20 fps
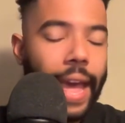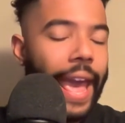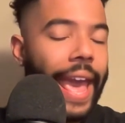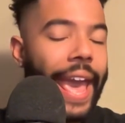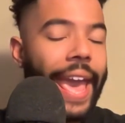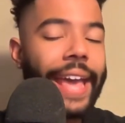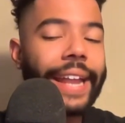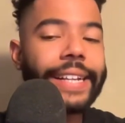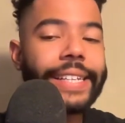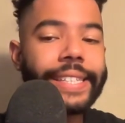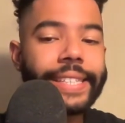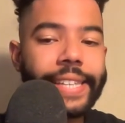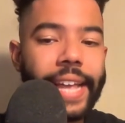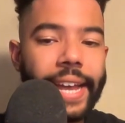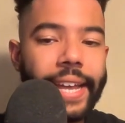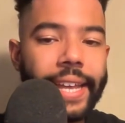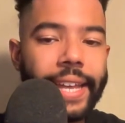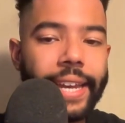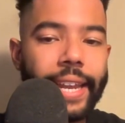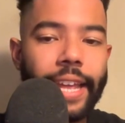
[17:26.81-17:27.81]
and
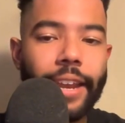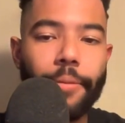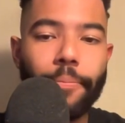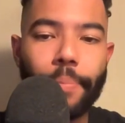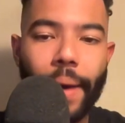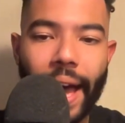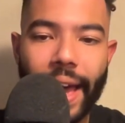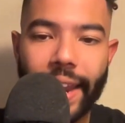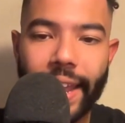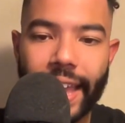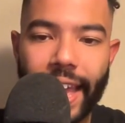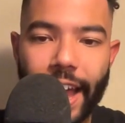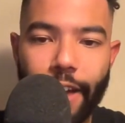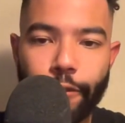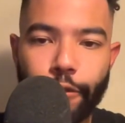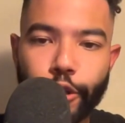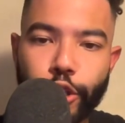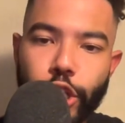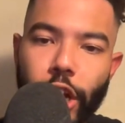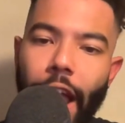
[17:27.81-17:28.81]
second in batting
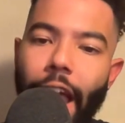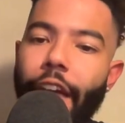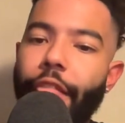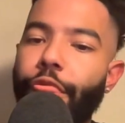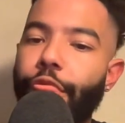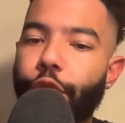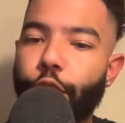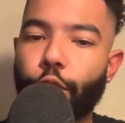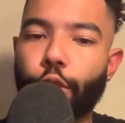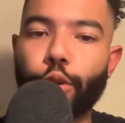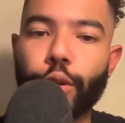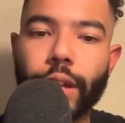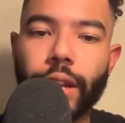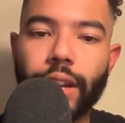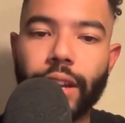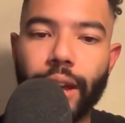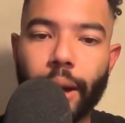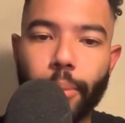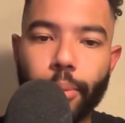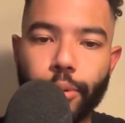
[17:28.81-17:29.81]
average and third
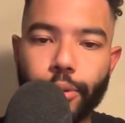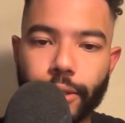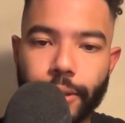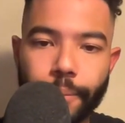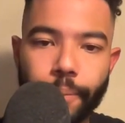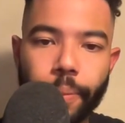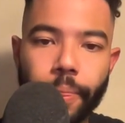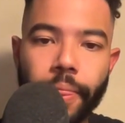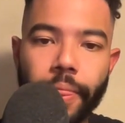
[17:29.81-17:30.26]
in doubles.